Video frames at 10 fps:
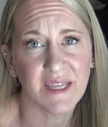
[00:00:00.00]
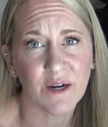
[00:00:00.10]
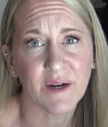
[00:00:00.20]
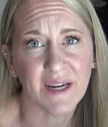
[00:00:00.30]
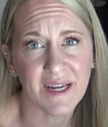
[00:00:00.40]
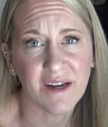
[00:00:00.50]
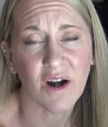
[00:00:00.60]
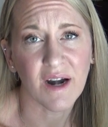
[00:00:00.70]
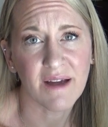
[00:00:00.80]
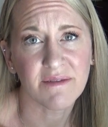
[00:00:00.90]
they're in
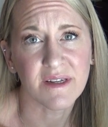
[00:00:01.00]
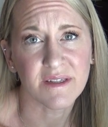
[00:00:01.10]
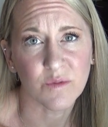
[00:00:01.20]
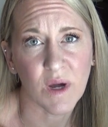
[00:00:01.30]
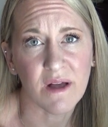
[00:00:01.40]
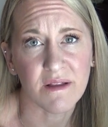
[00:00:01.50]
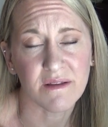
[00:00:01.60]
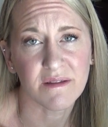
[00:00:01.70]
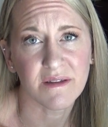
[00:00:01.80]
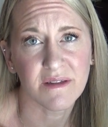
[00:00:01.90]
our heaven as well.